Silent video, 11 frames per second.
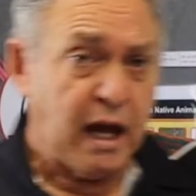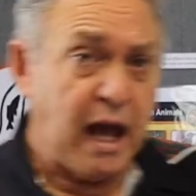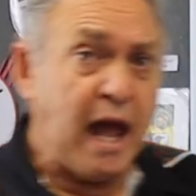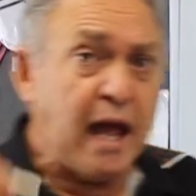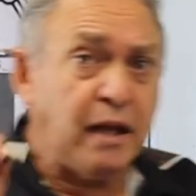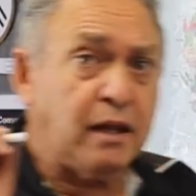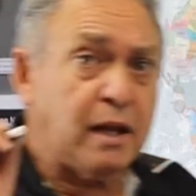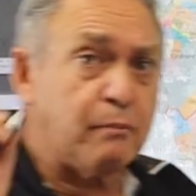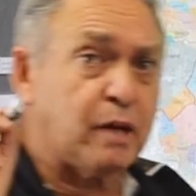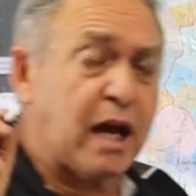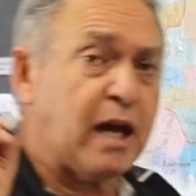And
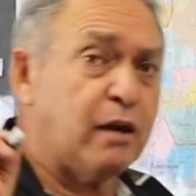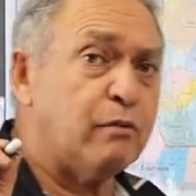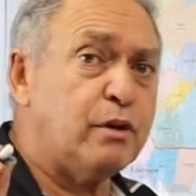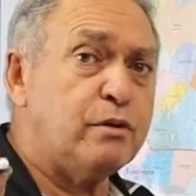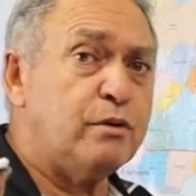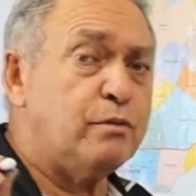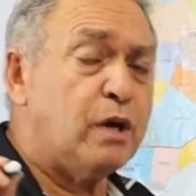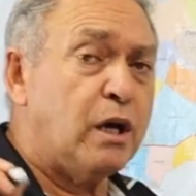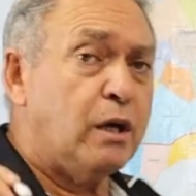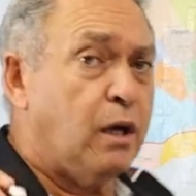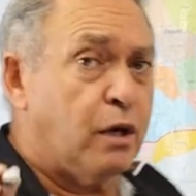them kangaroo
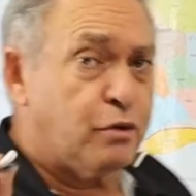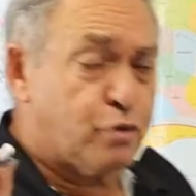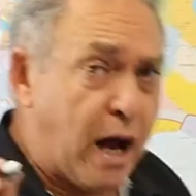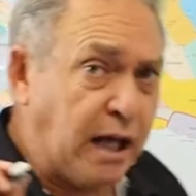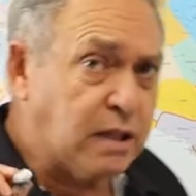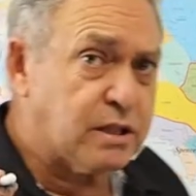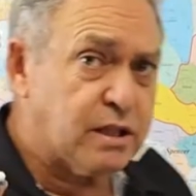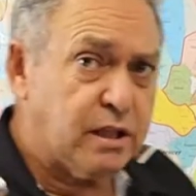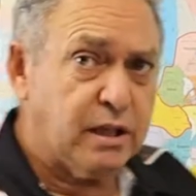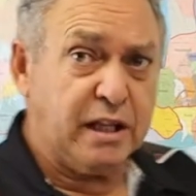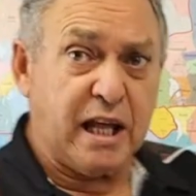tracks,
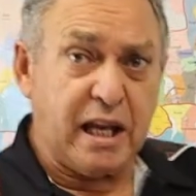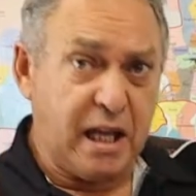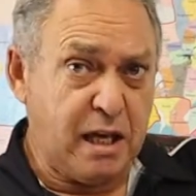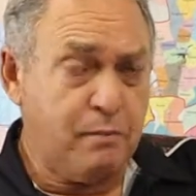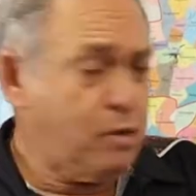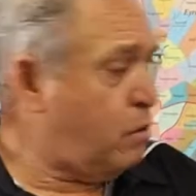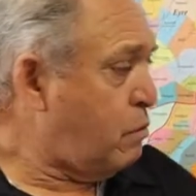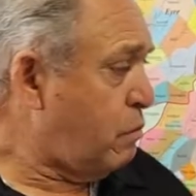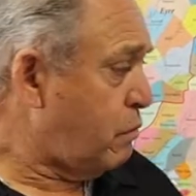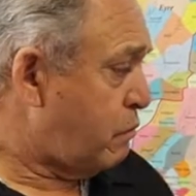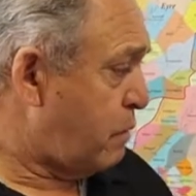that emu,
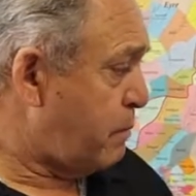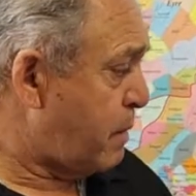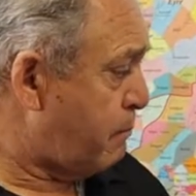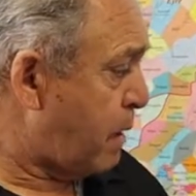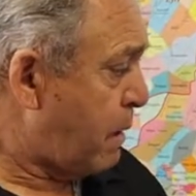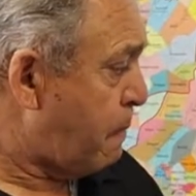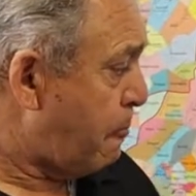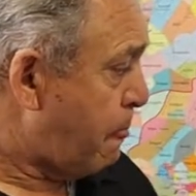remember?